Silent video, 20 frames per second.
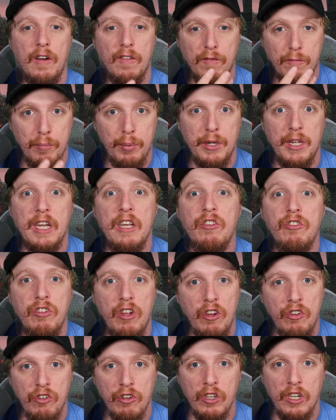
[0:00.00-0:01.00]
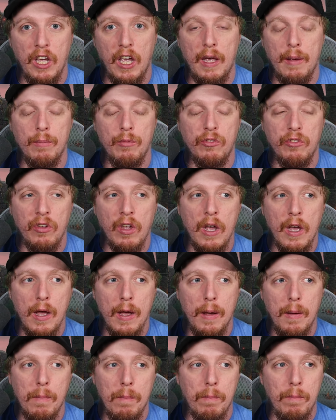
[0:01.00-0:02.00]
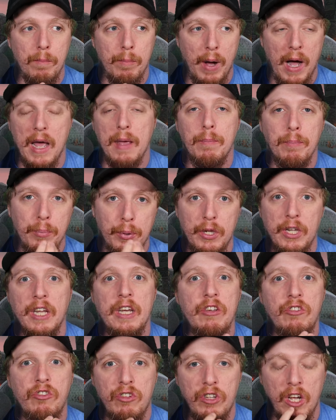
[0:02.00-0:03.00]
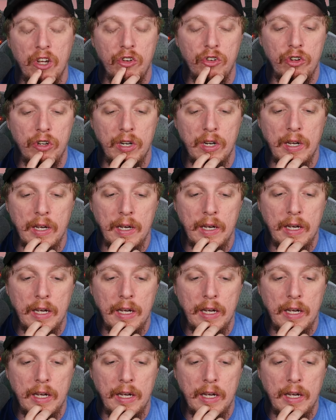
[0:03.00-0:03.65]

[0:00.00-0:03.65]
of PlayStation games by PlayStation.